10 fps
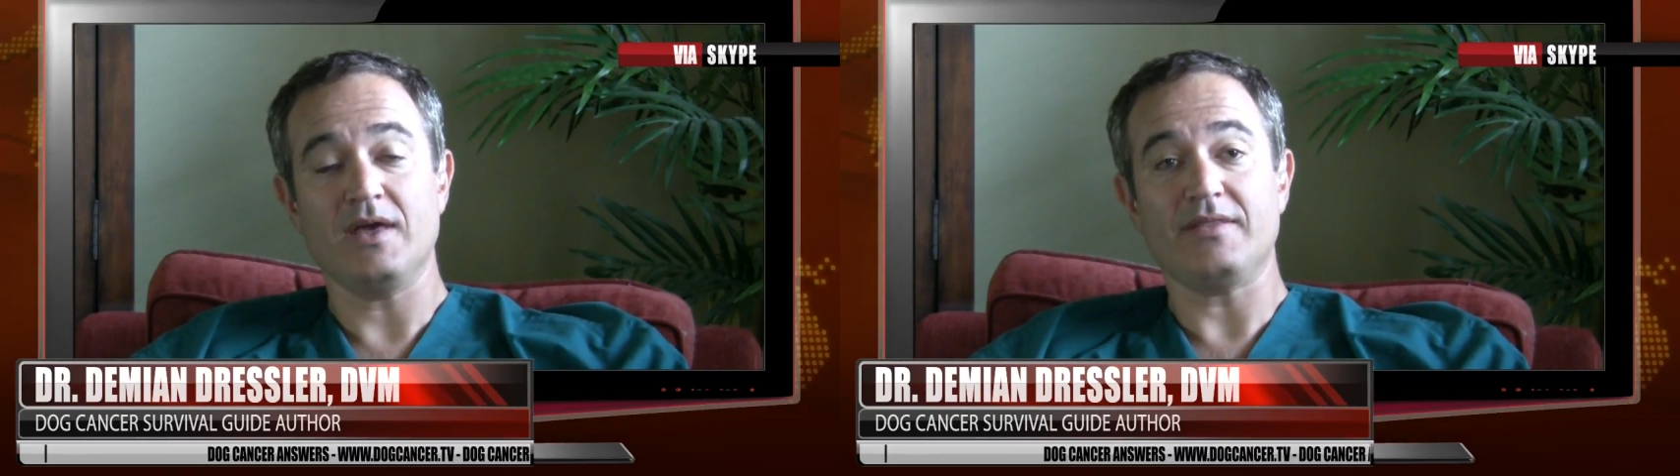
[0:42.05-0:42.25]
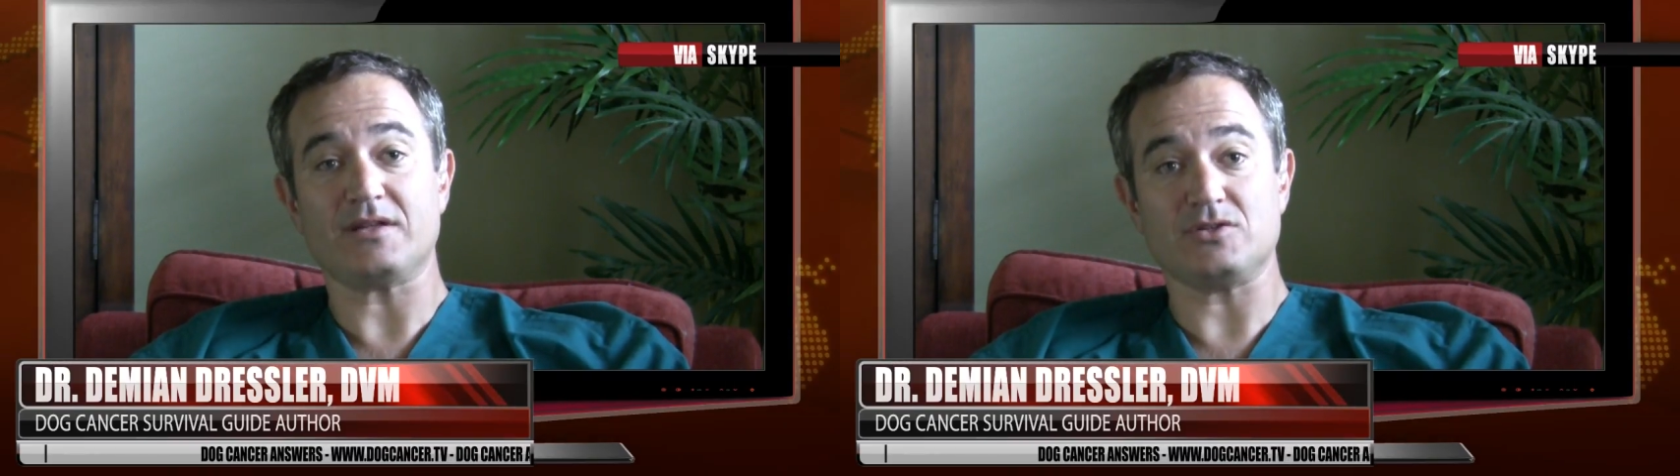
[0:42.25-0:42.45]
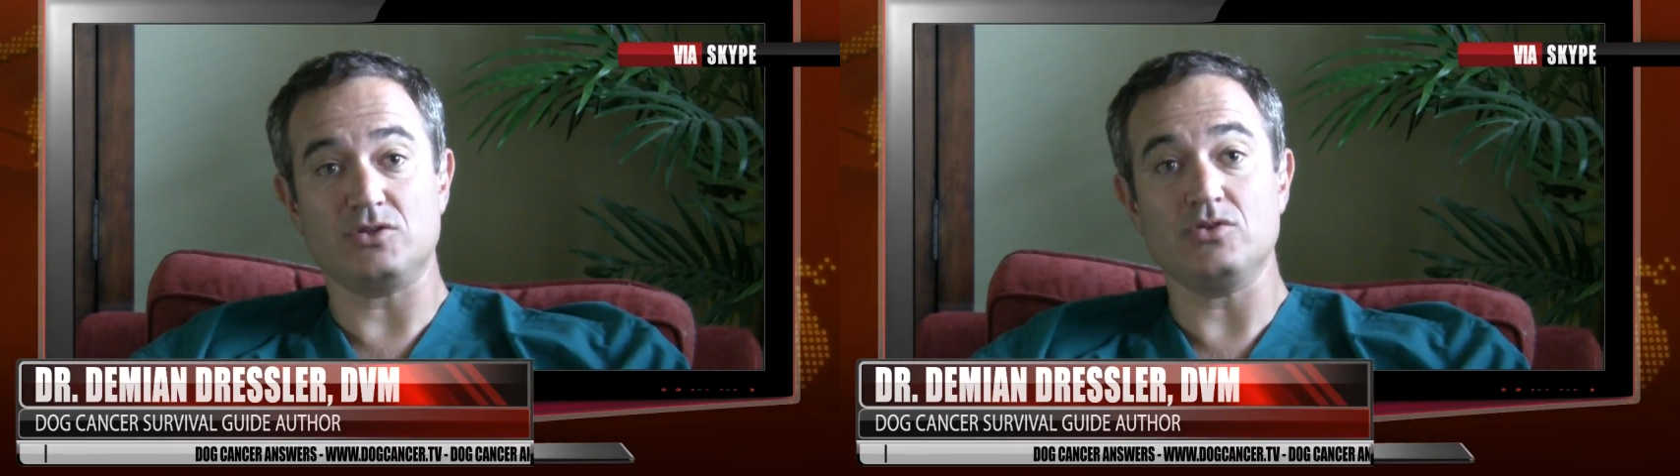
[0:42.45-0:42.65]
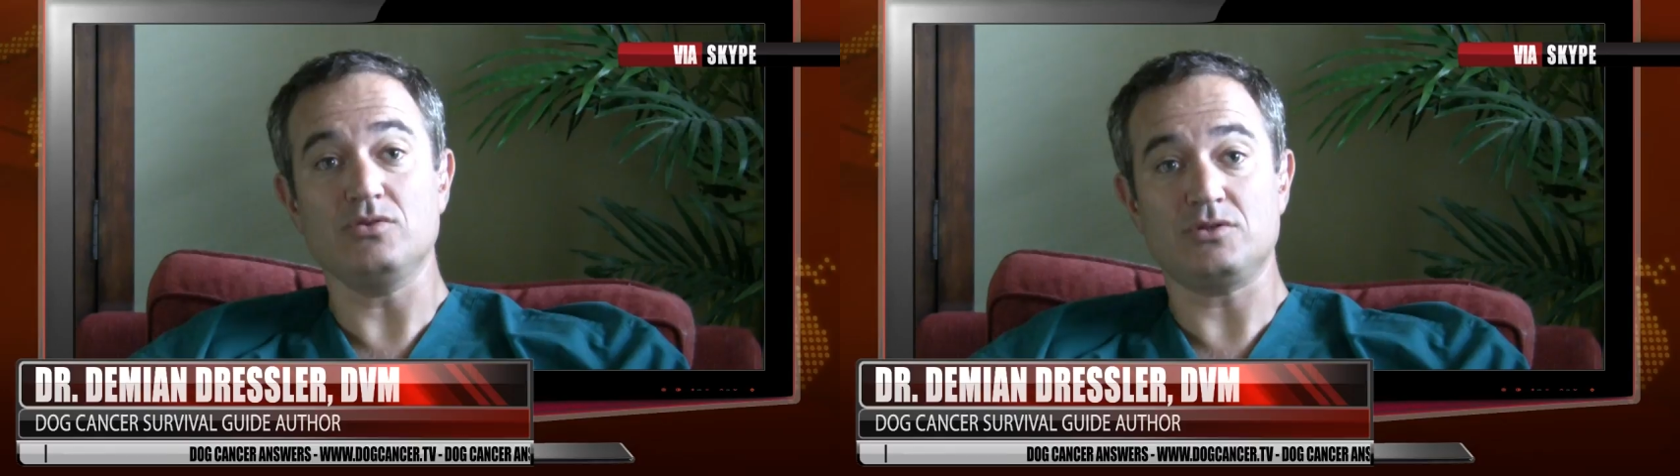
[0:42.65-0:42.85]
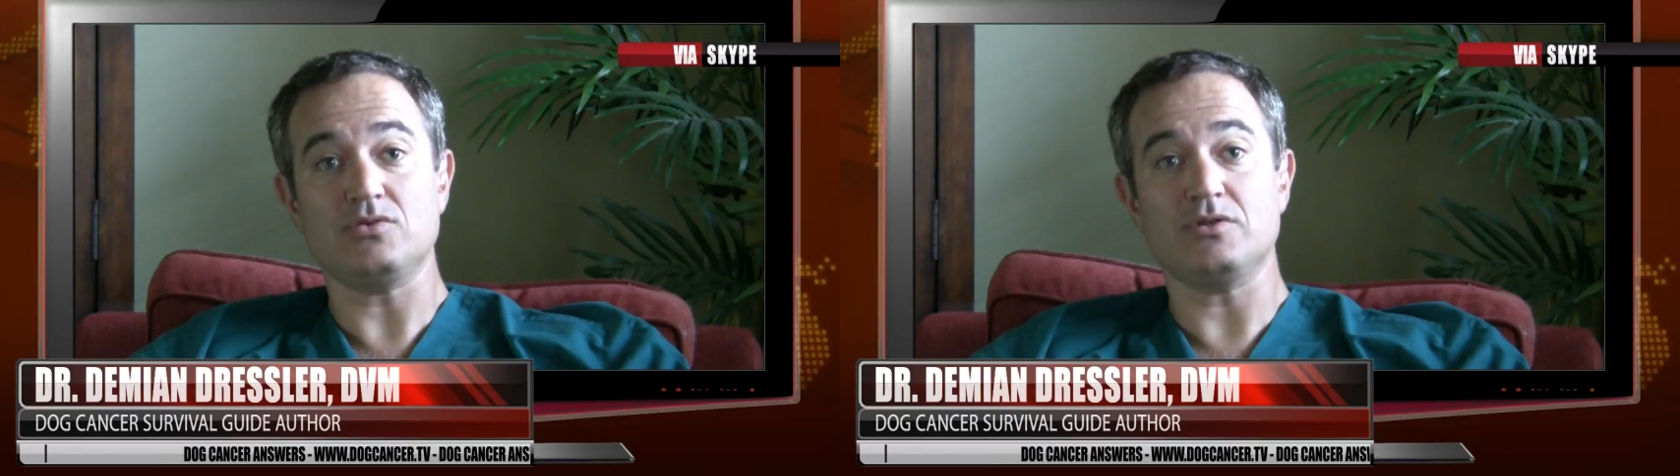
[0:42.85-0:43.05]
that's
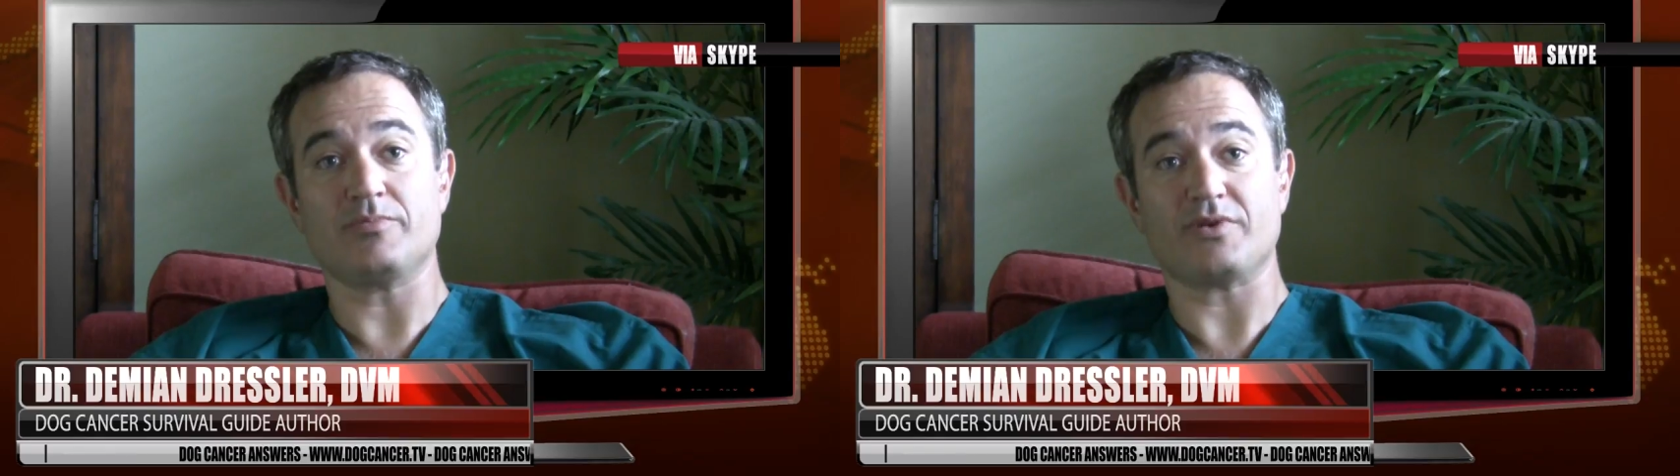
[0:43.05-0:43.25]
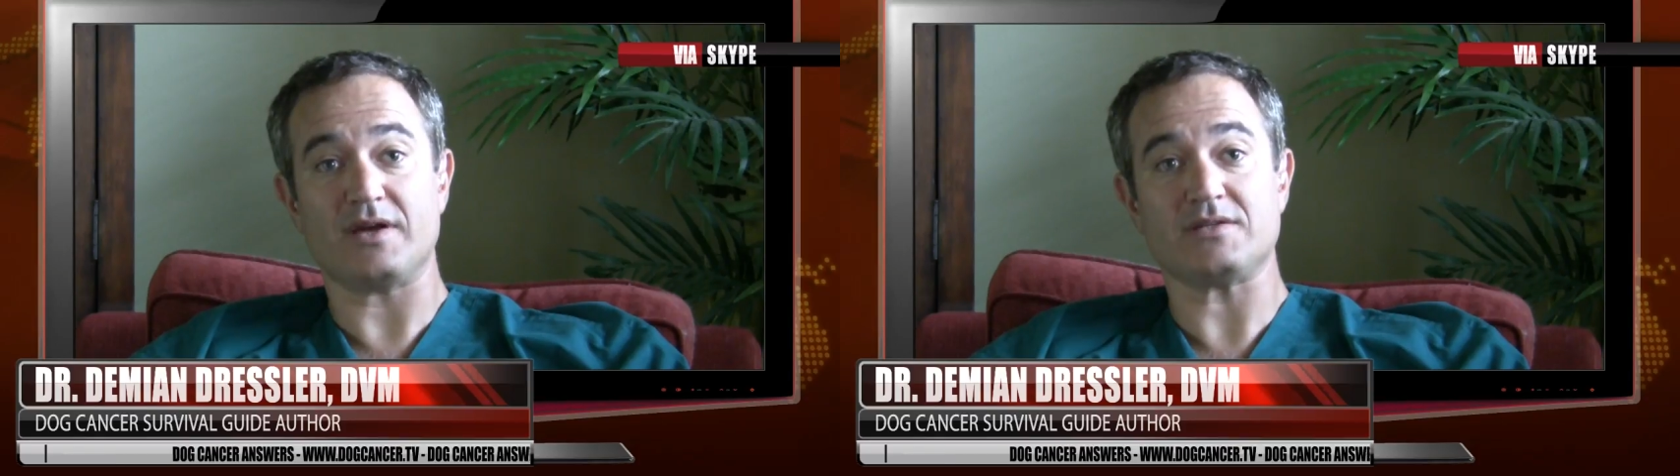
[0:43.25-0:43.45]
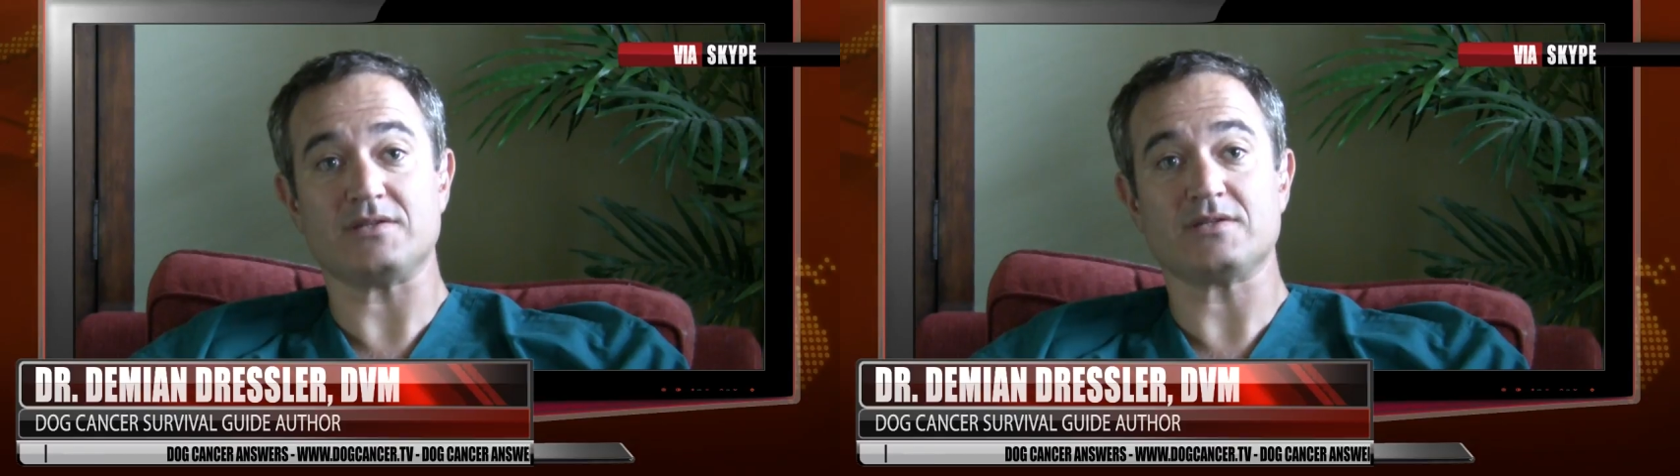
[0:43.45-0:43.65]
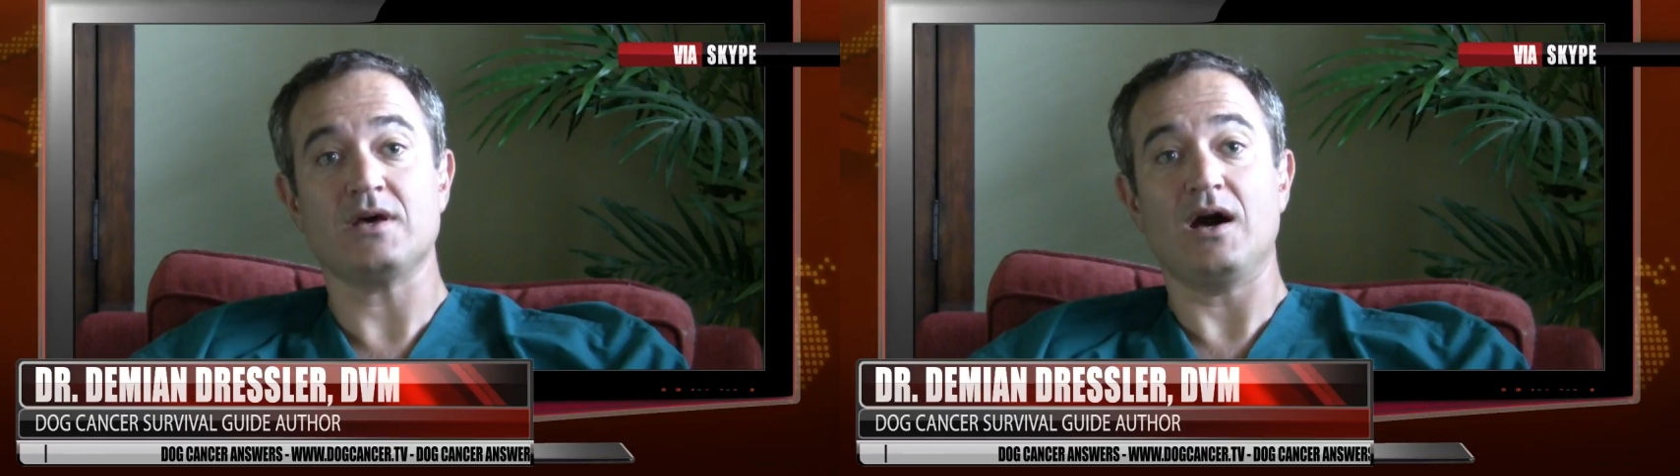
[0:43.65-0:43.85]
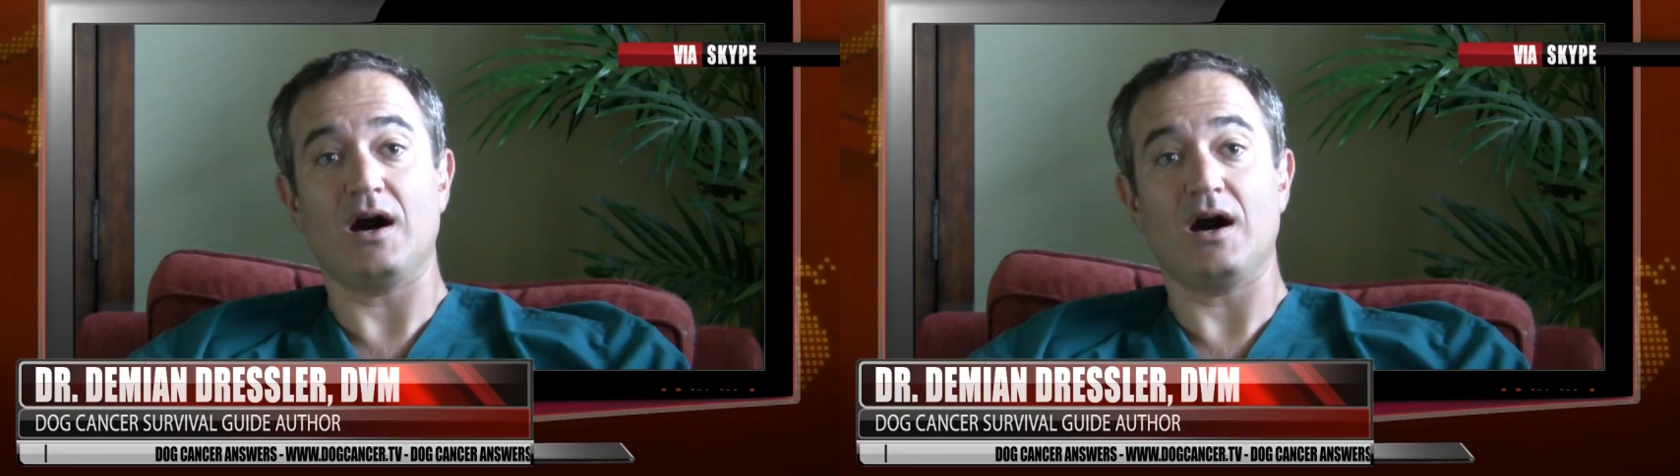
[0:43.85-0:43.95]
due to the presence